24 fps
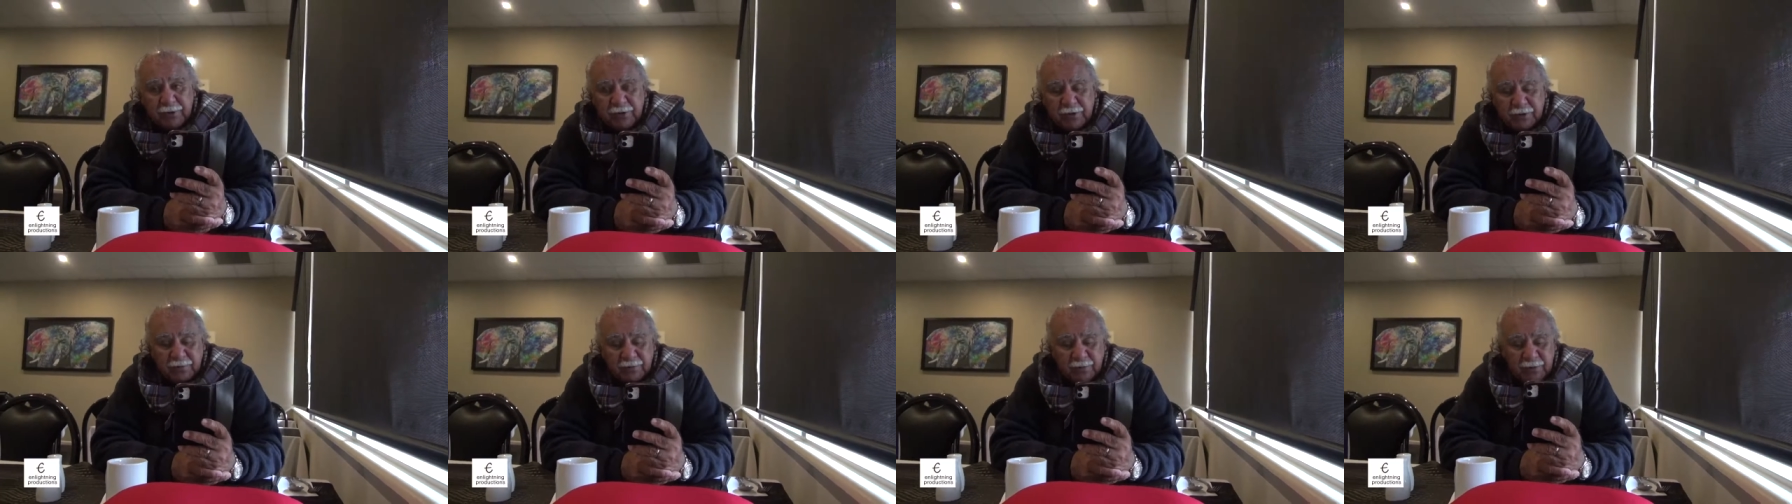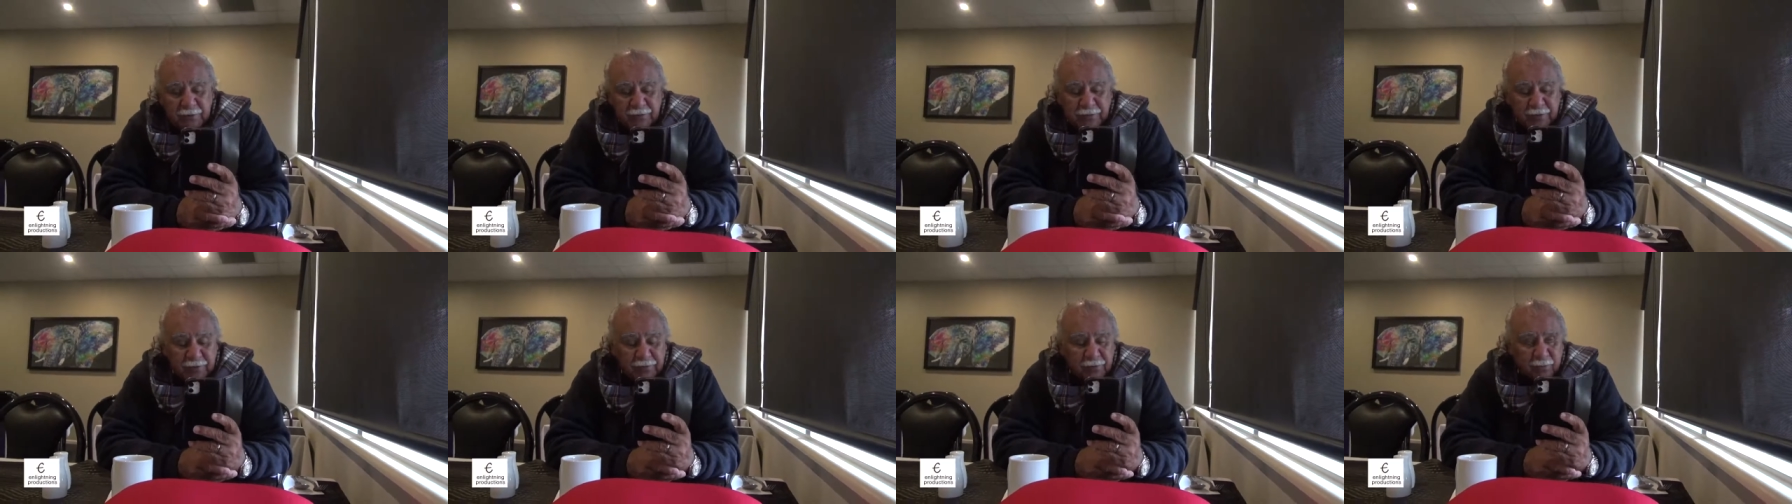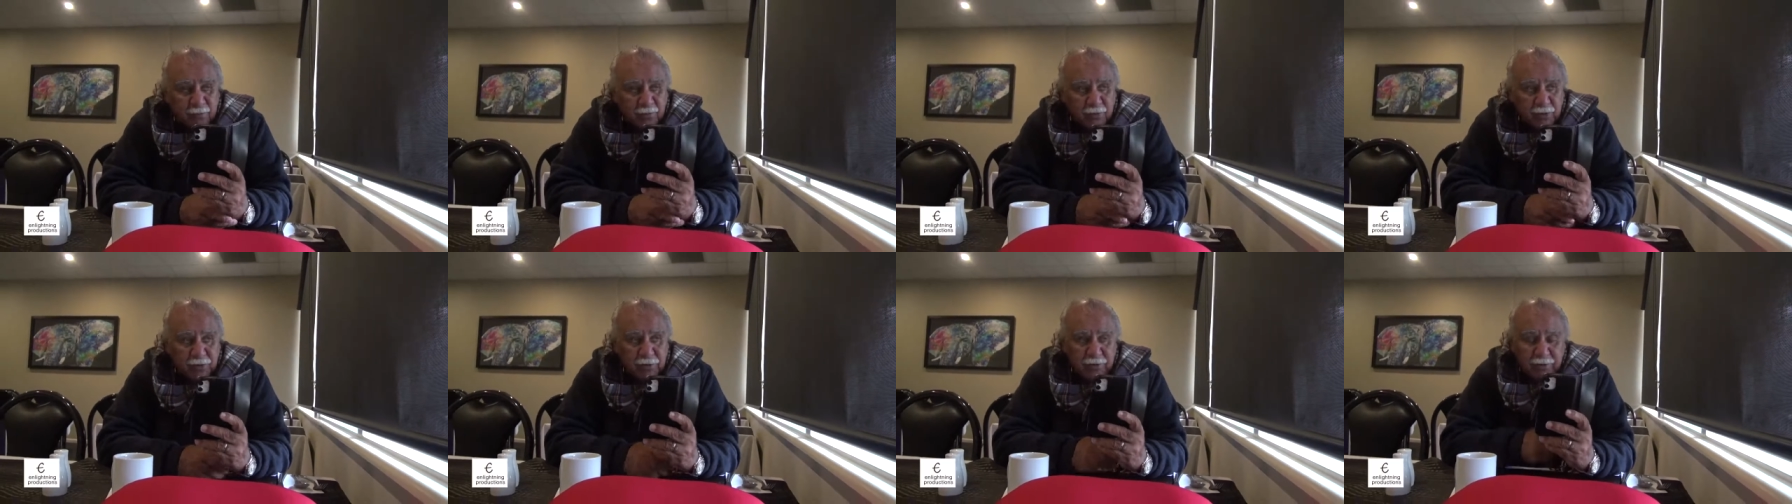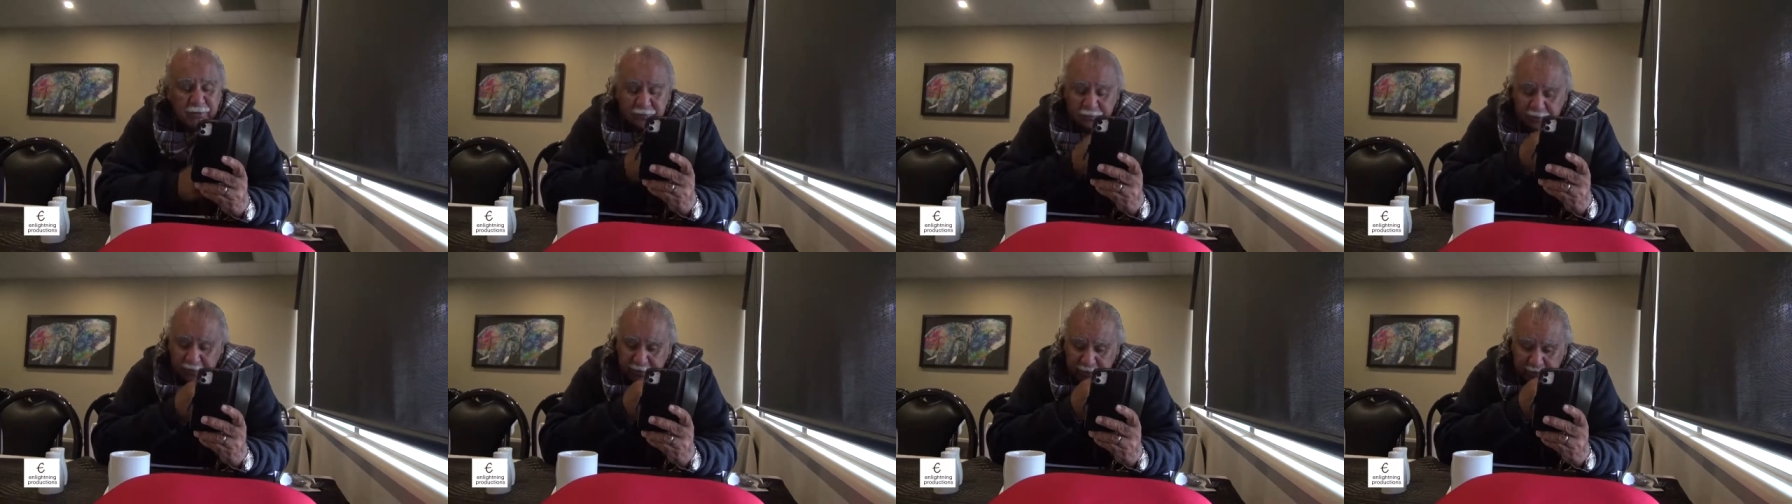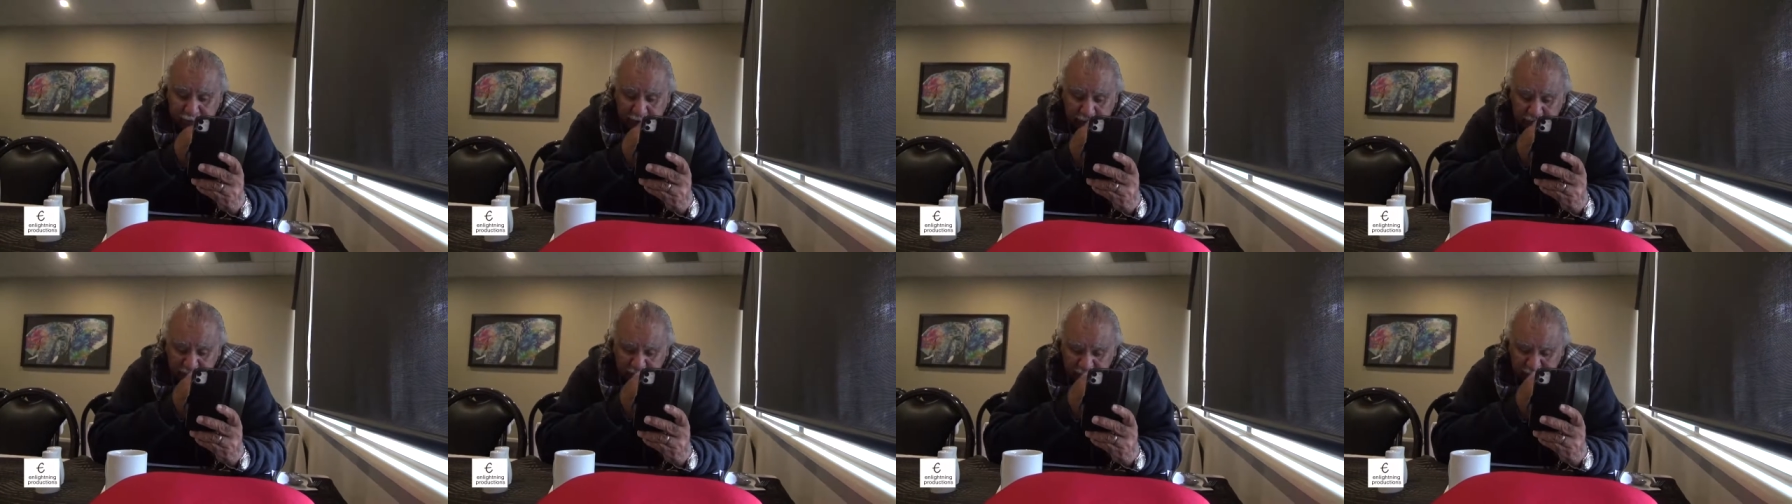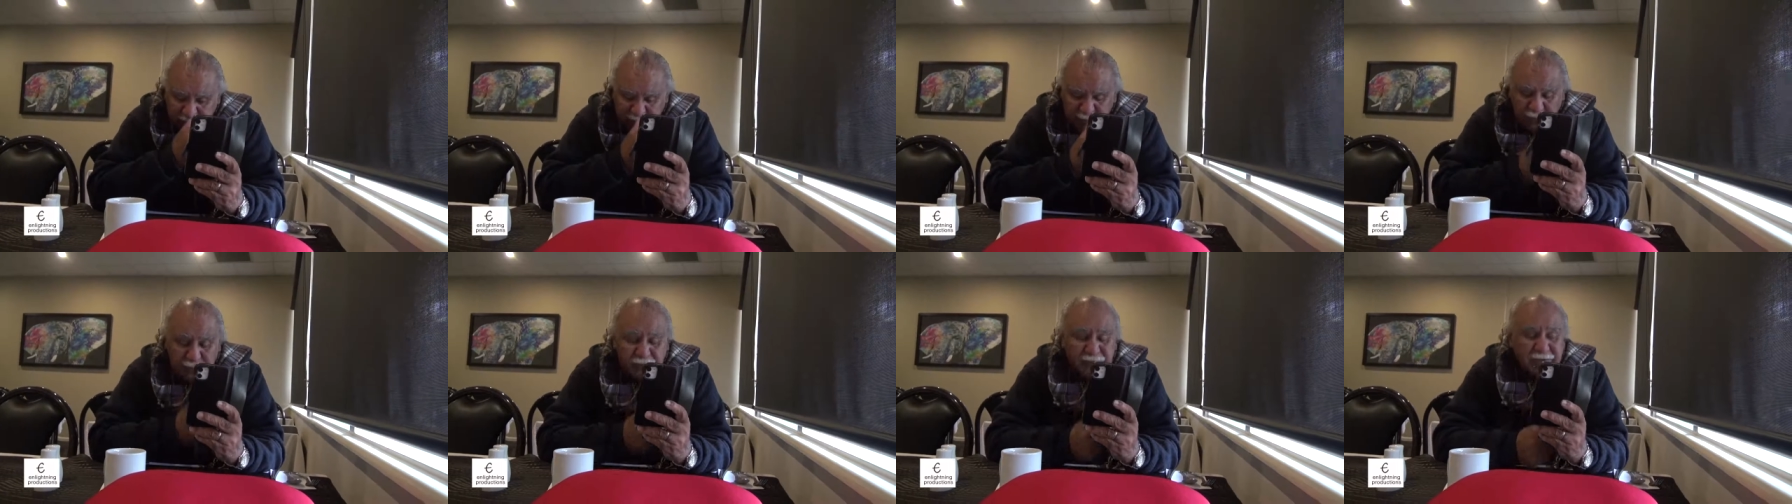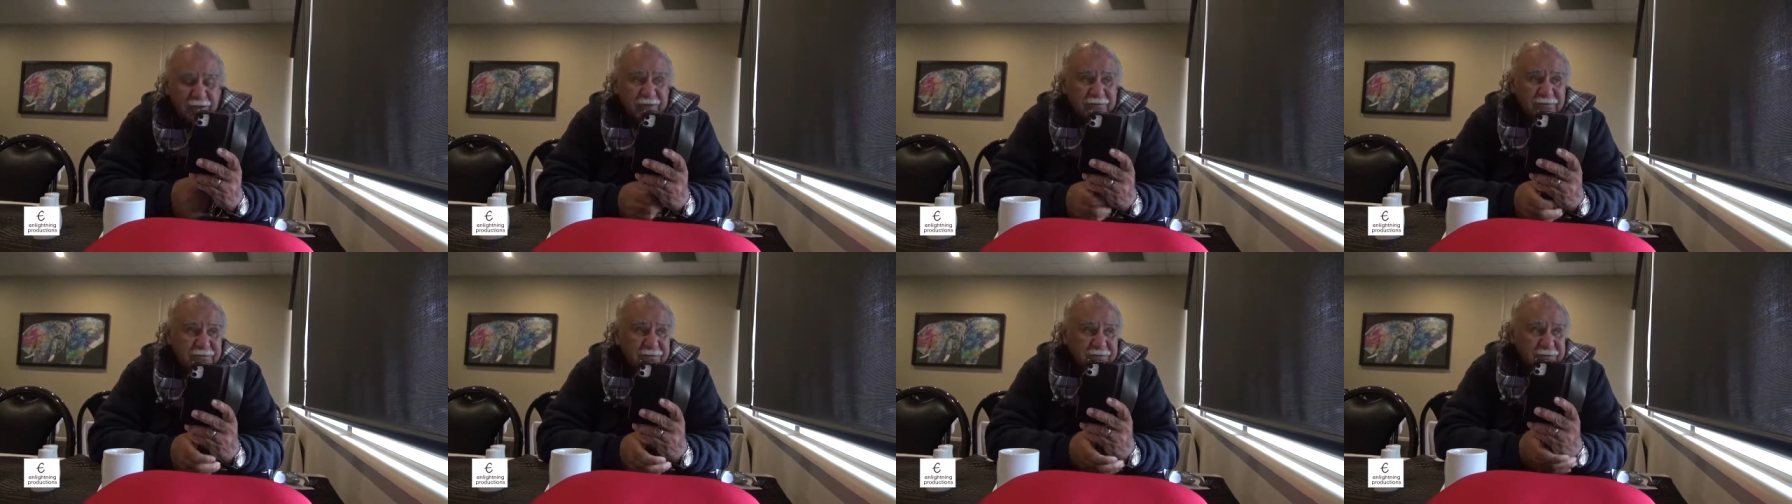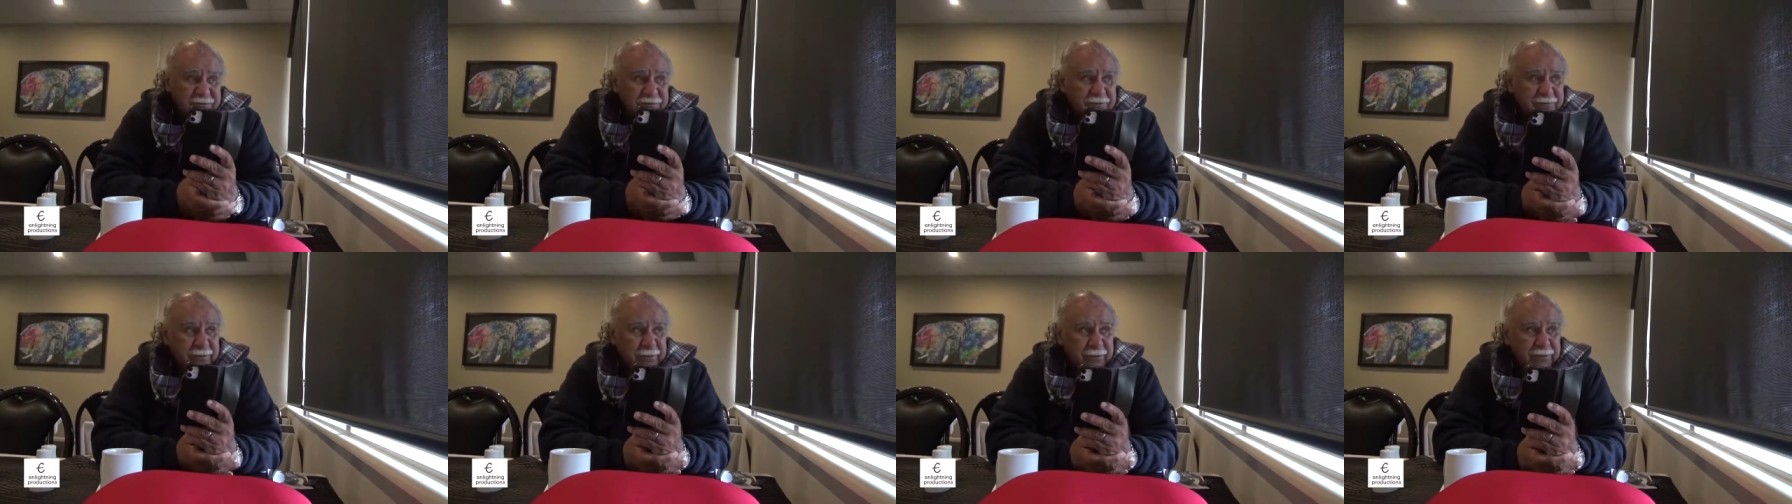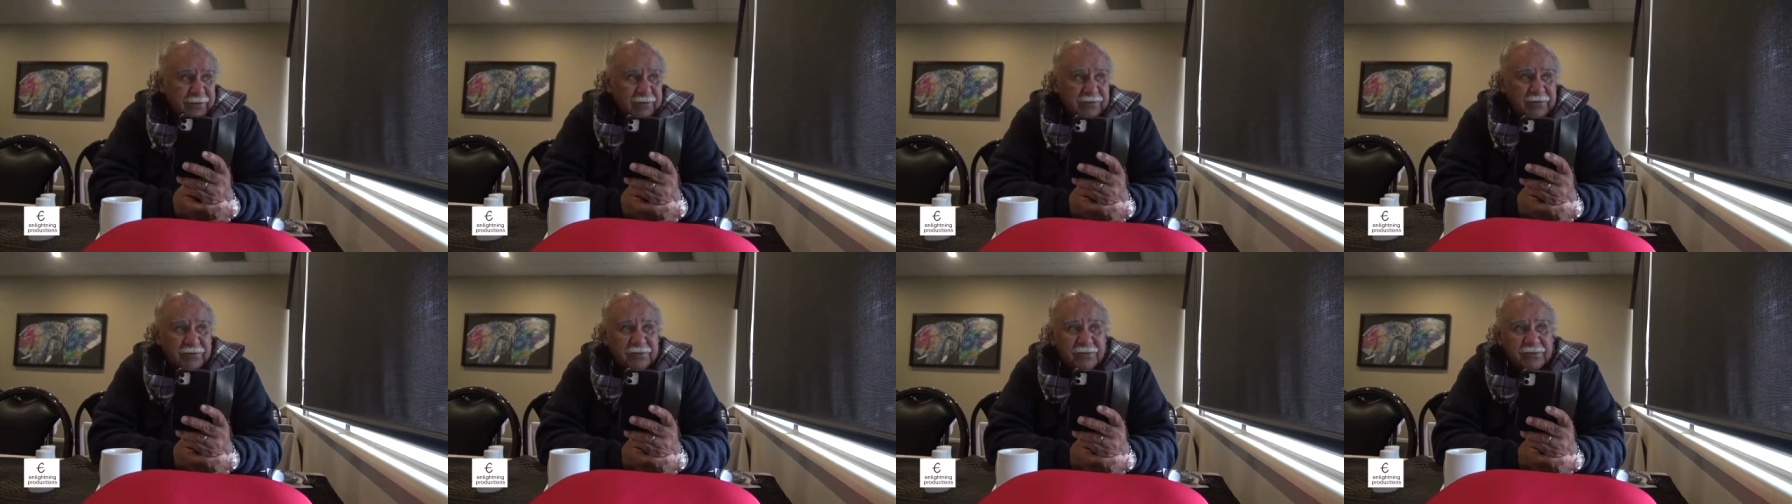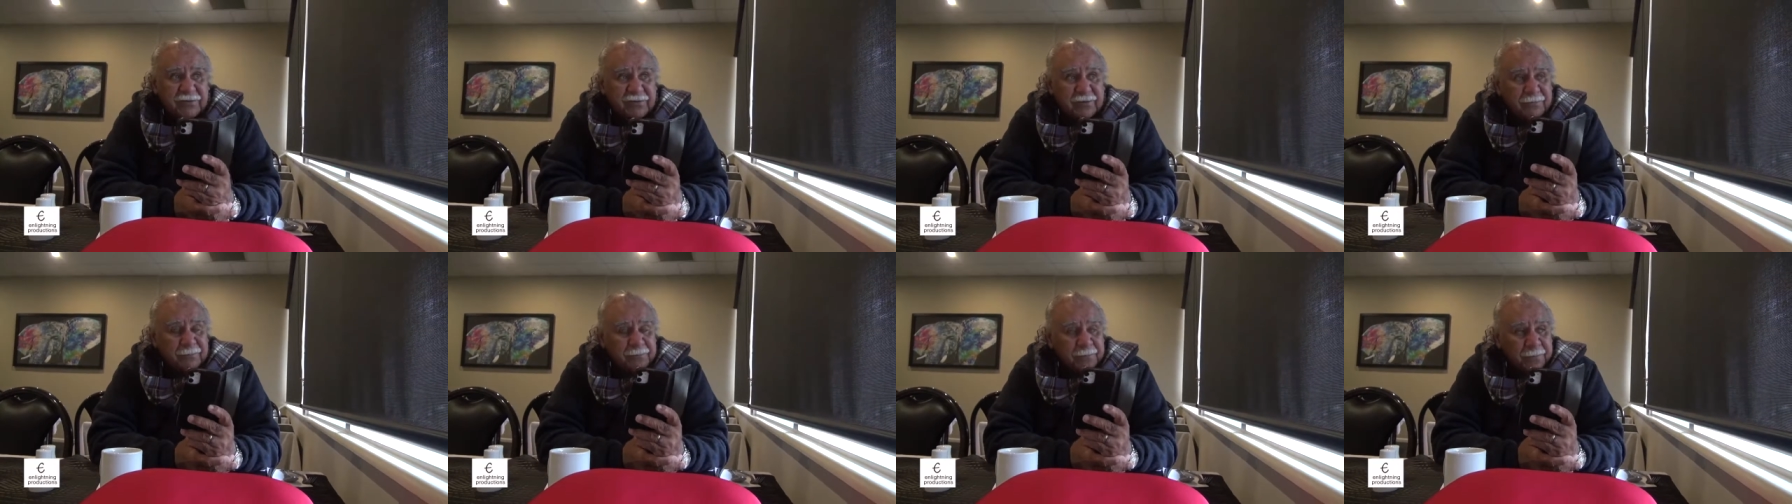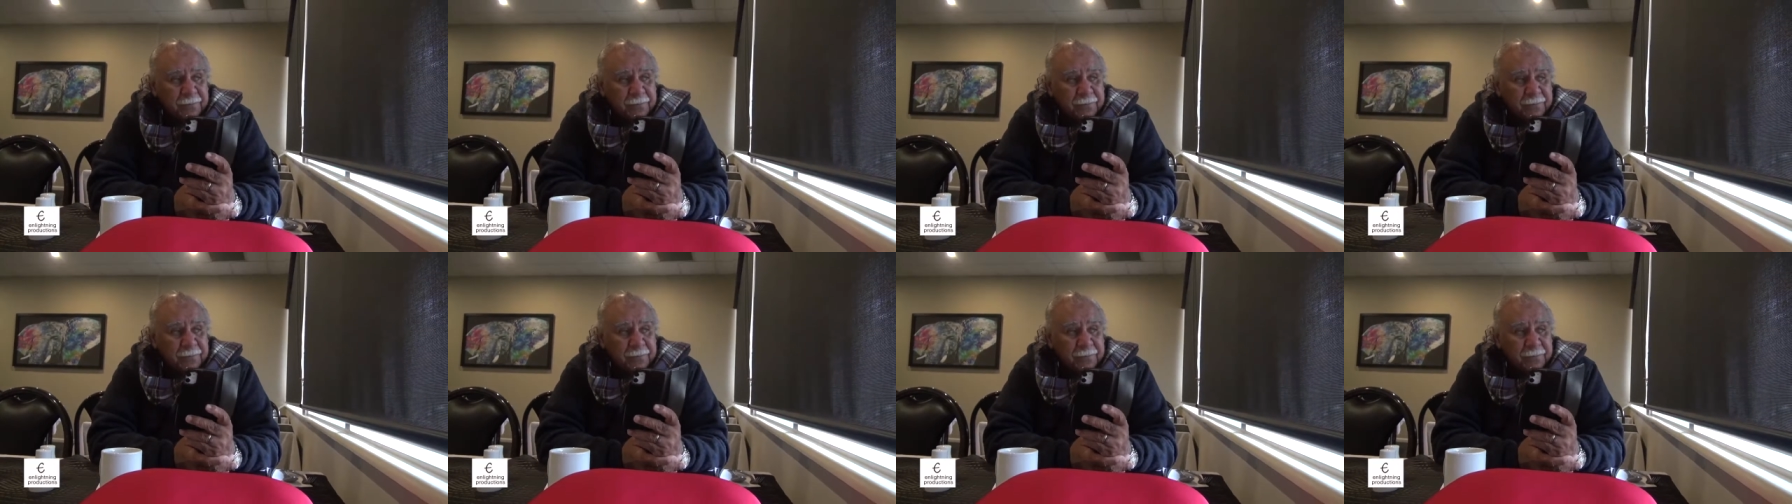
and I went around the world looking at other First Nations experiences.